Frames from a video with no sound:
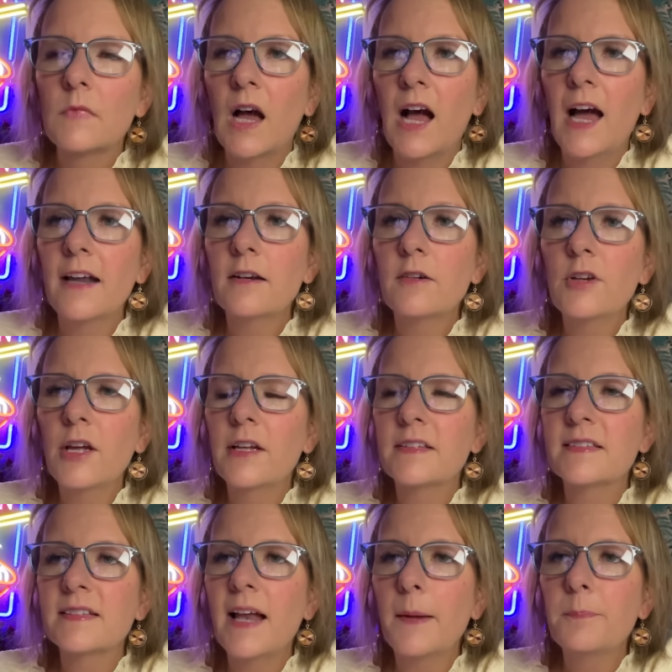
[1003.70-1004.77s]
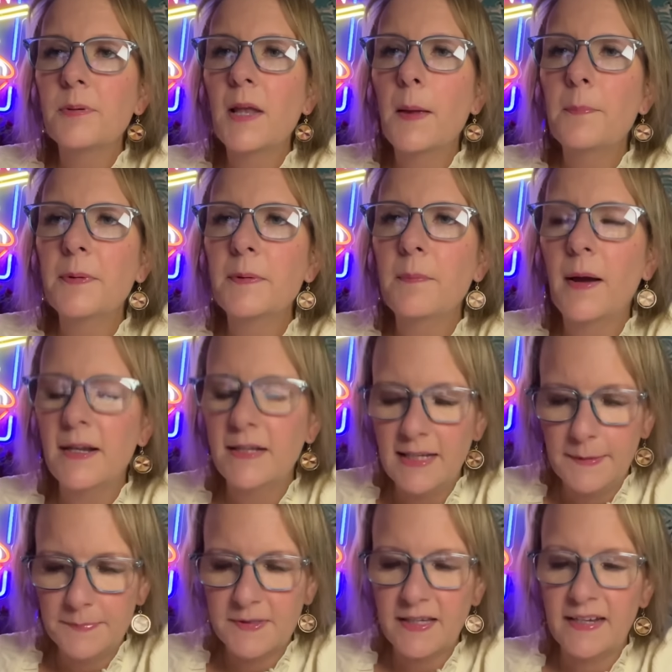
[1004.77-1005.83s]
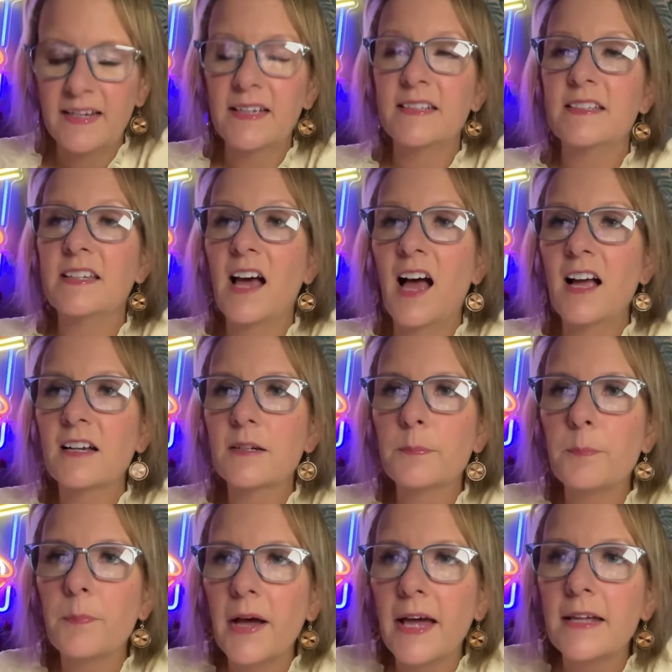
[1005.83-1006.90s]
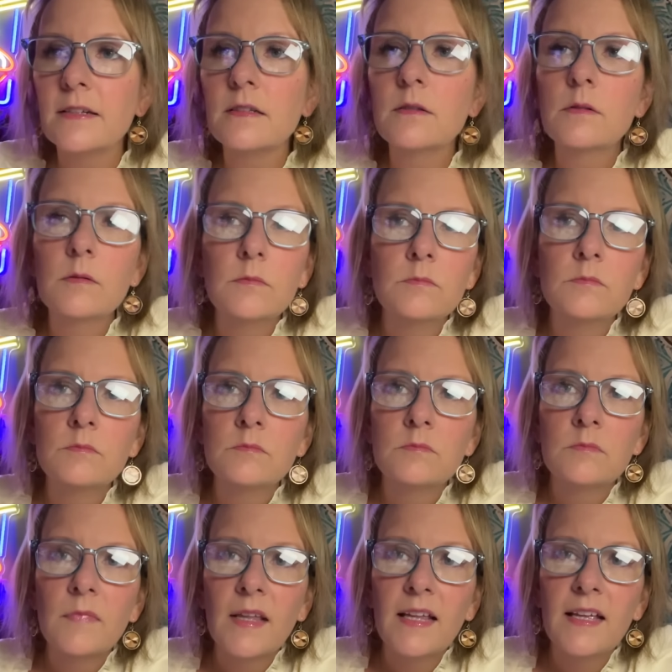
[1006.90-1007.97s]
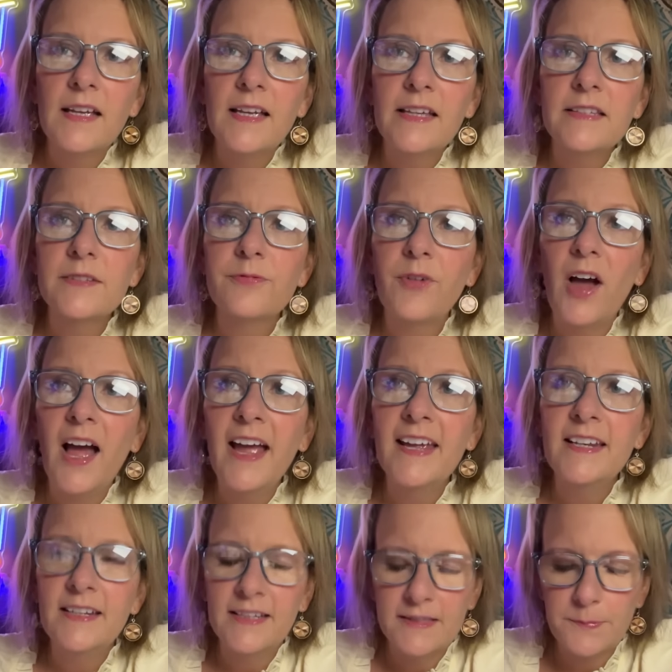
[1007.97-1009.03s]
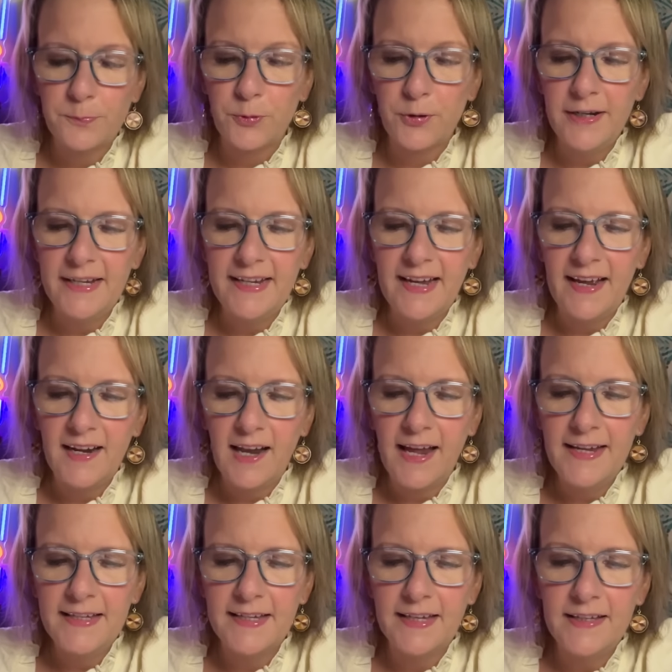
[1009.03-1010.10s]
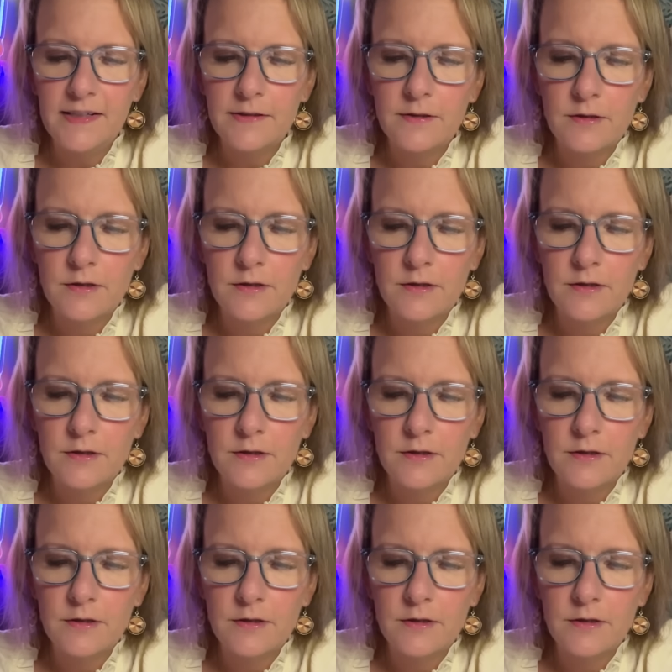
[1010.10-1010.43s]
I don't know. It's not plumping my lips like a duck, but it's fine. It's pretty. I like it.